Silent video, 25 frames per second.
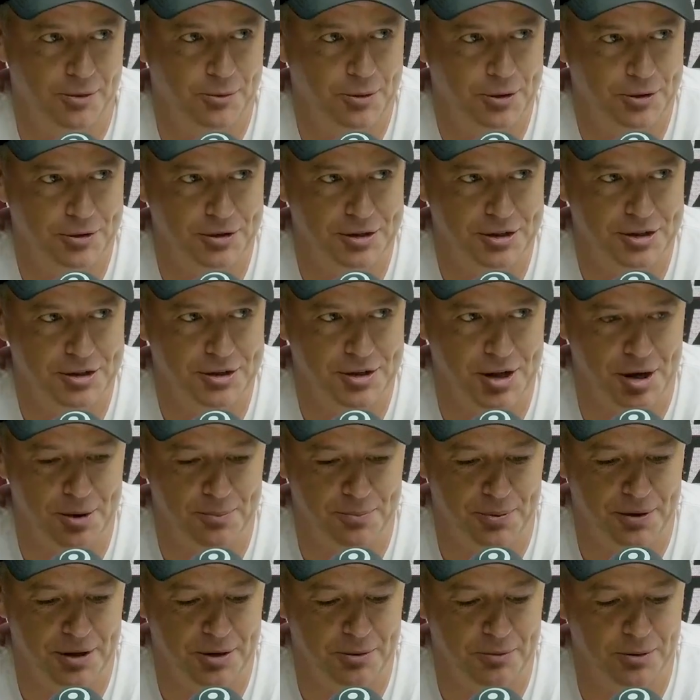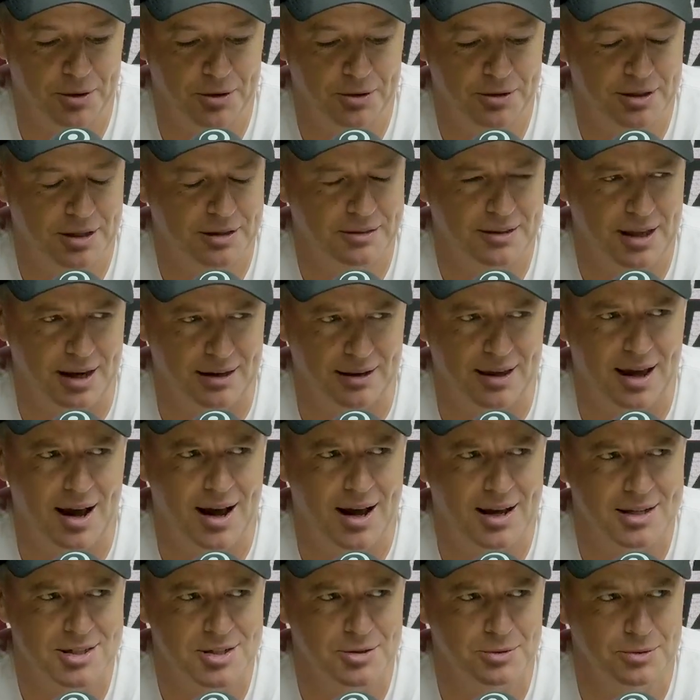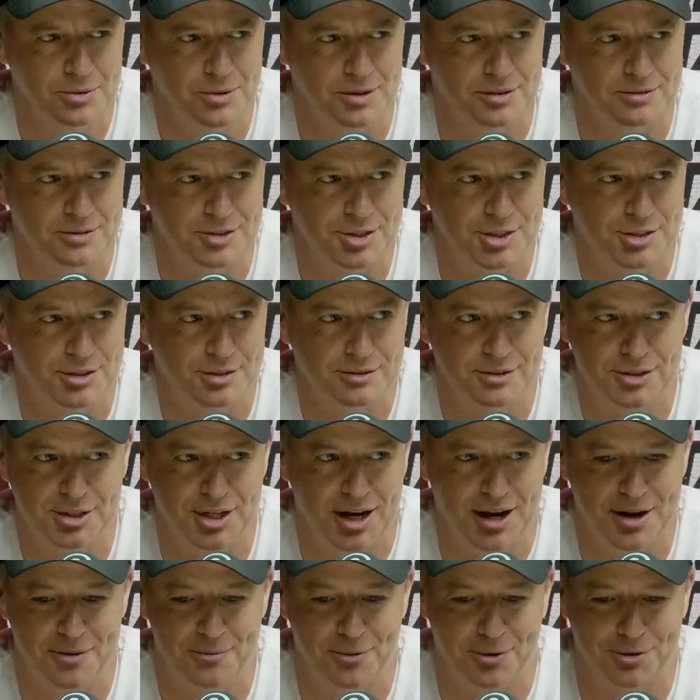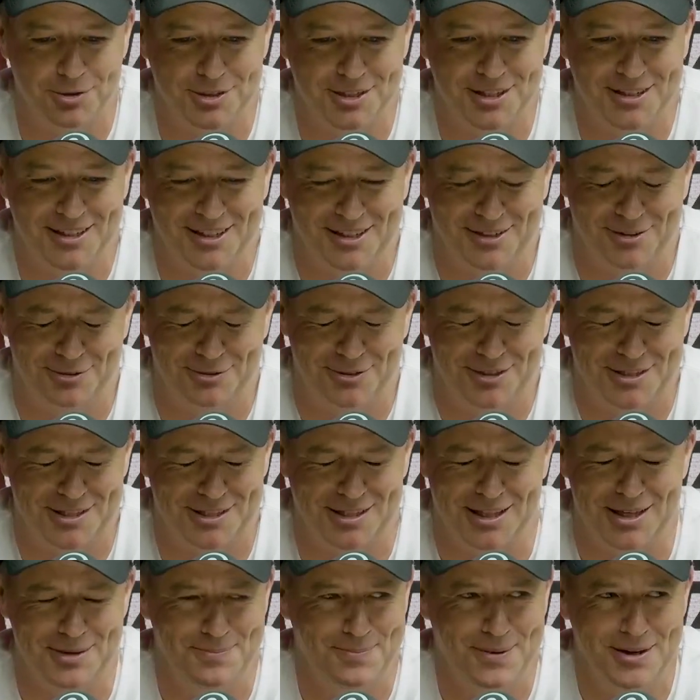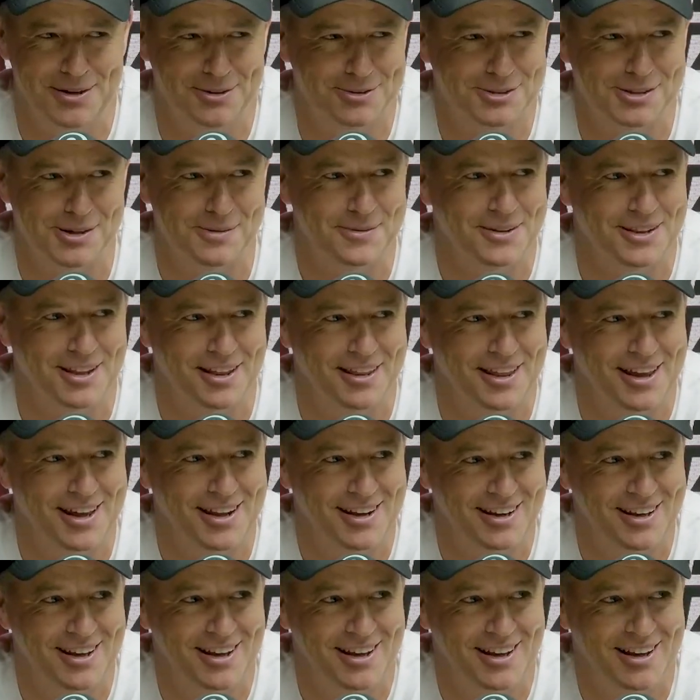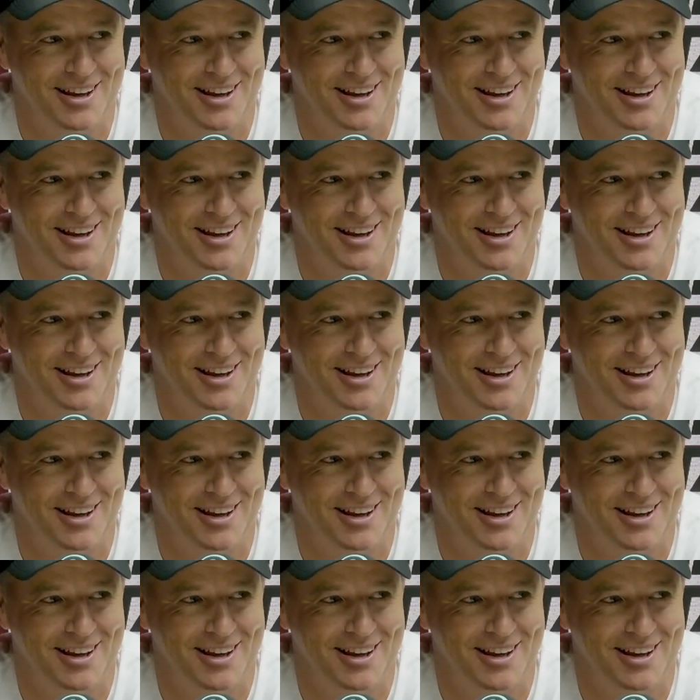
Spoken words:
part of the world that you know pretty well. That castle that Shane Watson he couldn't sleep in or something like that.